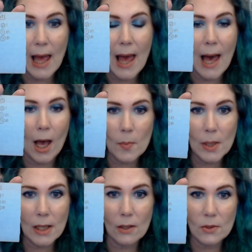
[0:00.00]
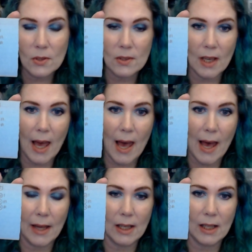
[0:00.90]
how many uses I
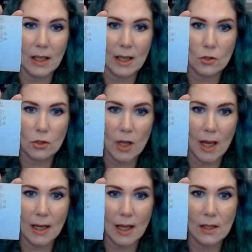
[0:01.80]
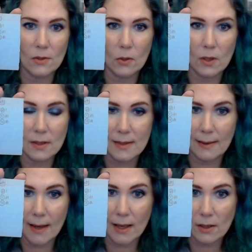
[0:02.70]
had in each shade and as you can see
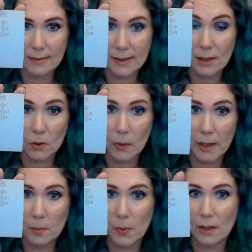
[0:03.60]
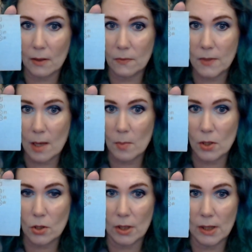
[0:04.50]
I did quite a bit of damage
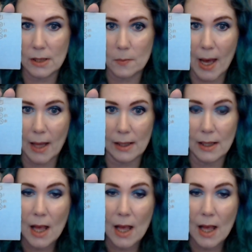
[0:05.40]
on this palette.